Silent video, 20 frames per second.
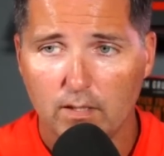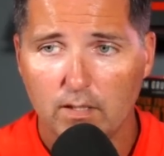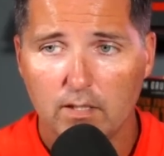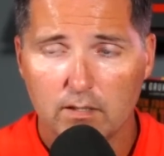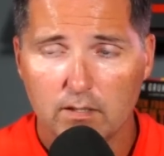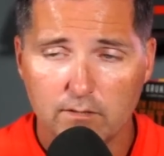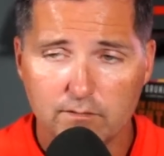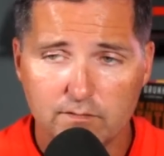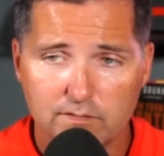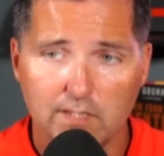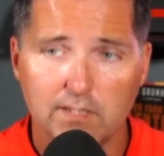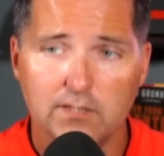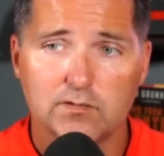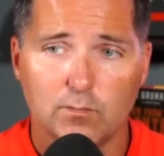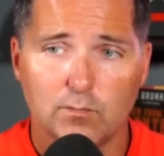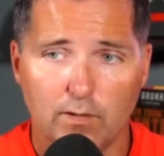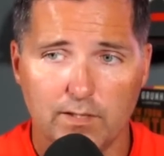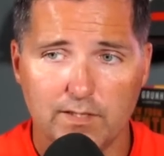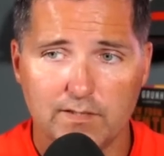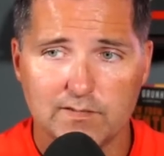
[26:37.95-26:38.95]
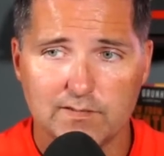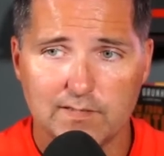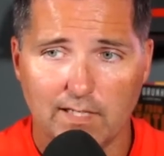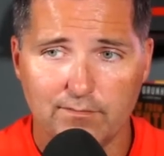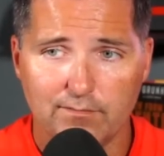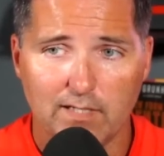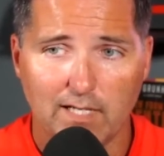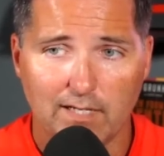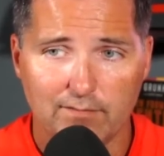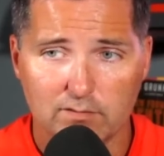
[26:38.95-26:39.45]
You've seen
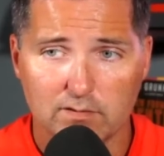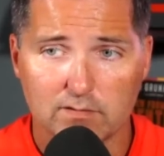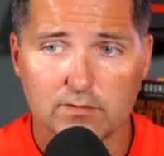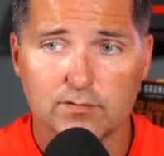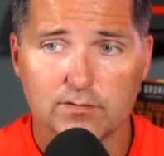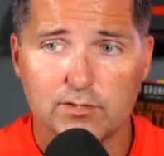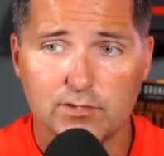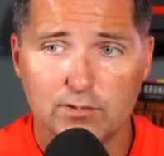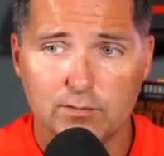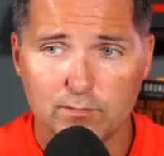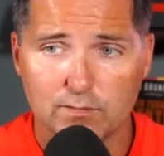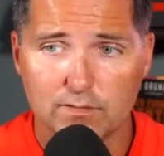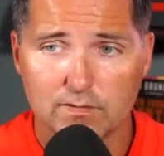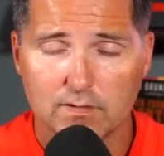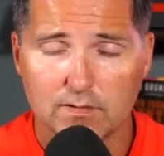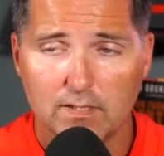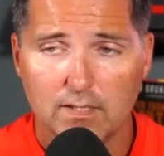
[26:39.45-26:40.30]
27 have a little juice.